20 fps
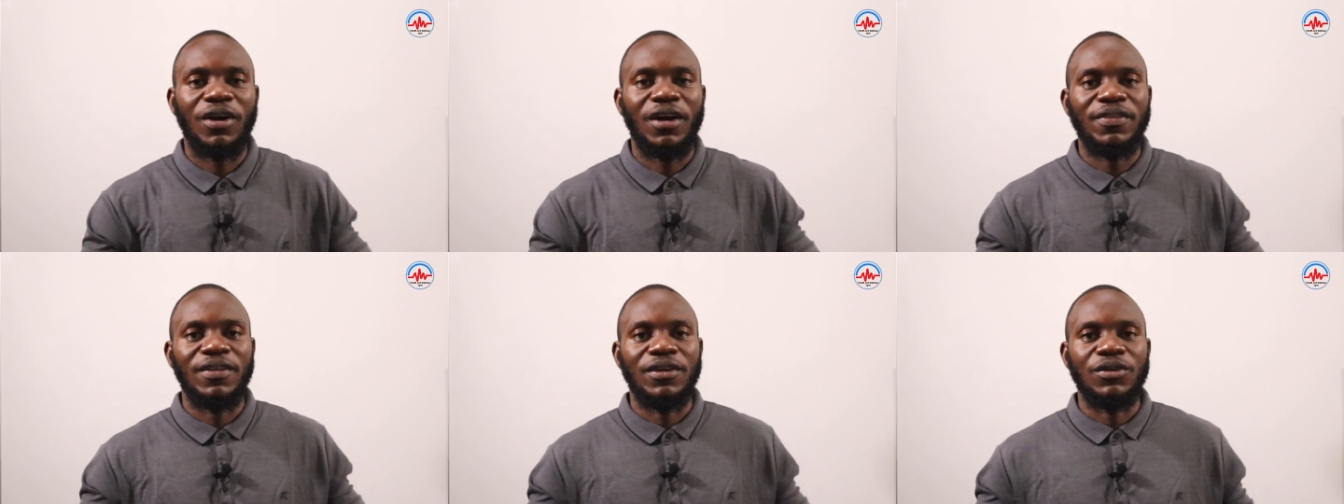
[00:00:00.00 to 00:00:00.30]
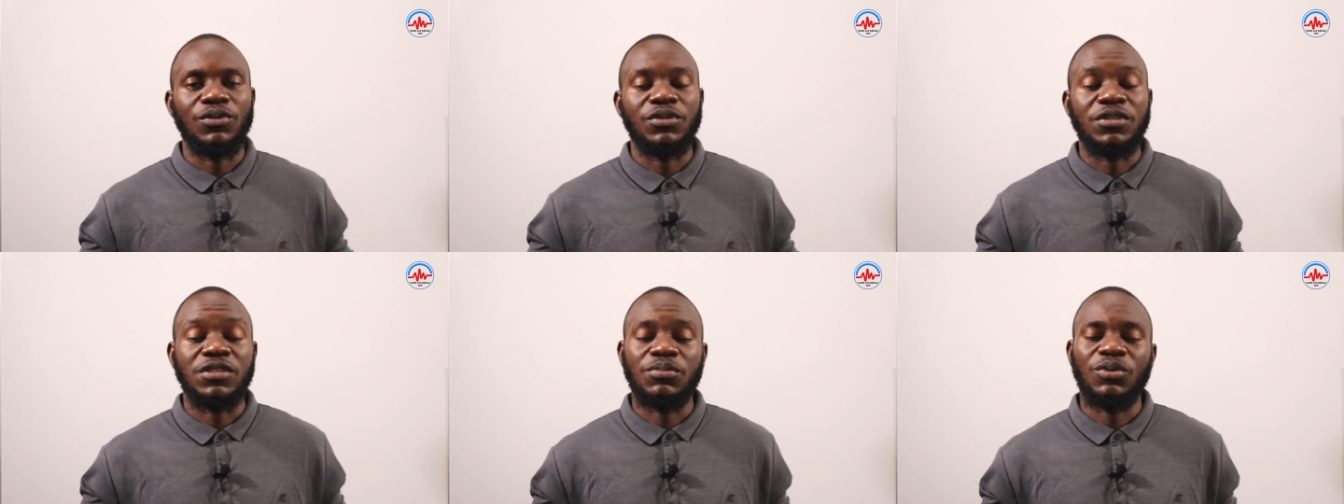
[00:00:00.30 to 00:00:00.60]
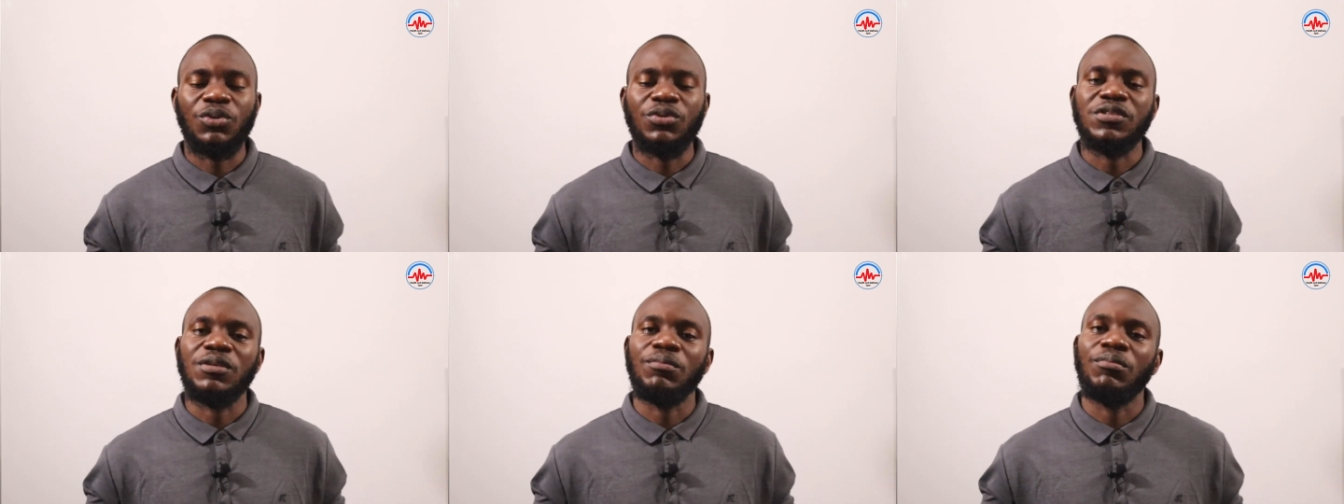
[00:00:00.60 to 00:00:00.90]
other nutrients
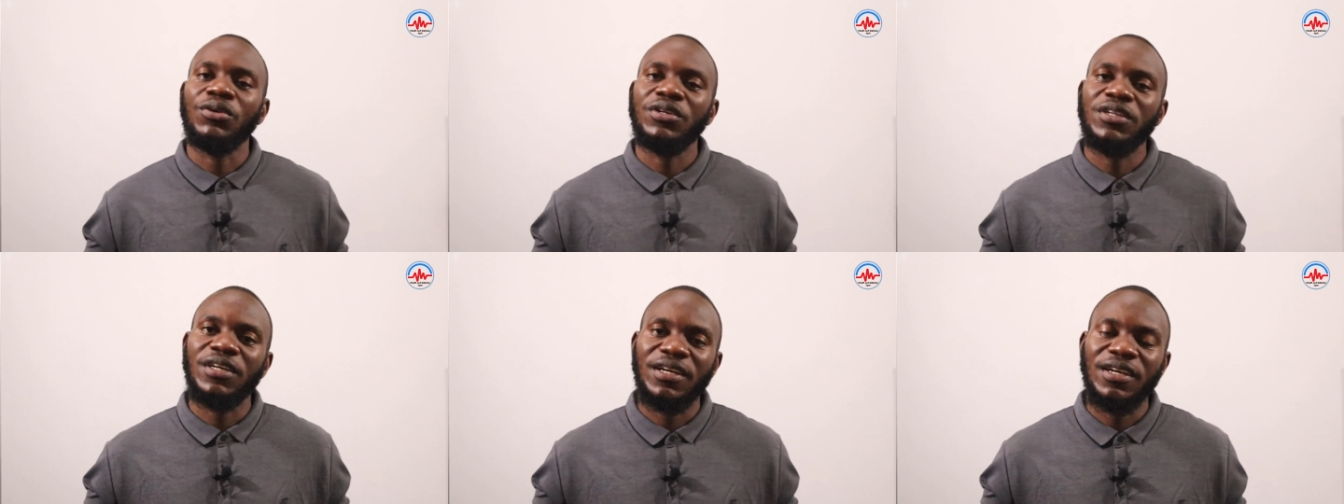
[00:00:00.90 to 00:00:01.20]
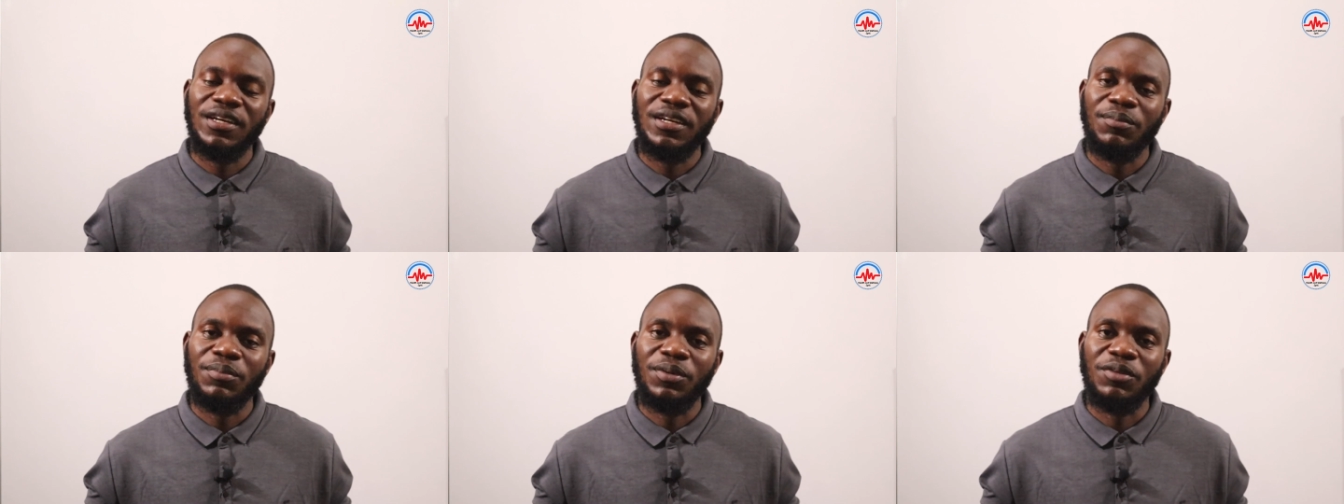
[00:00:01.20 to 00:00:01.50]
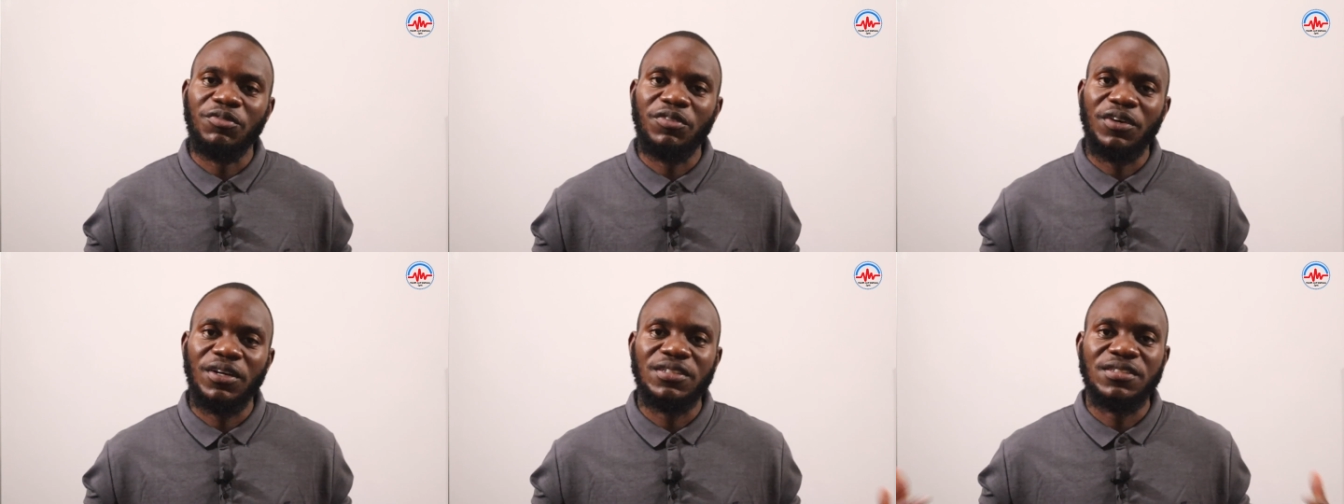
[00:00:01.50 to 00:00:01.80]
because the body again
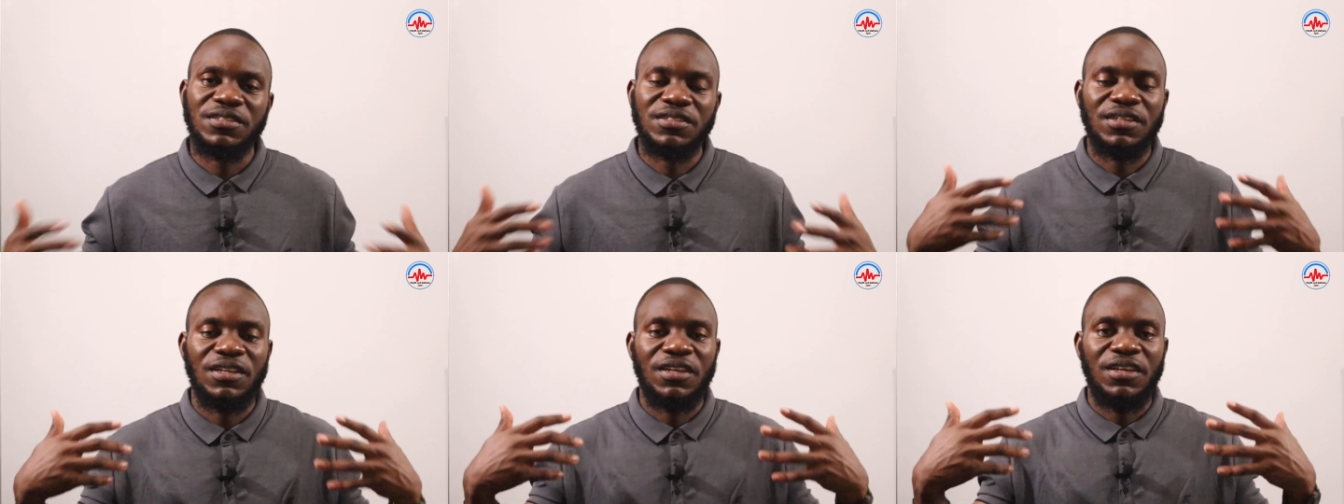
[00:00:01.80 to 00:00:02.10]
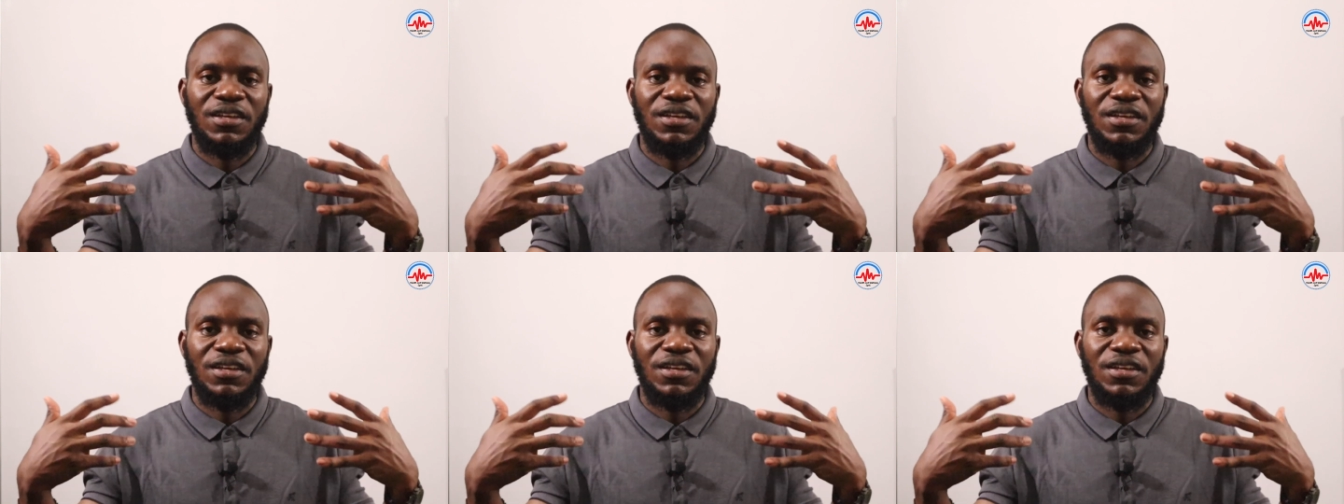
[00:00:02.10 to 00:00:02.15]
prefers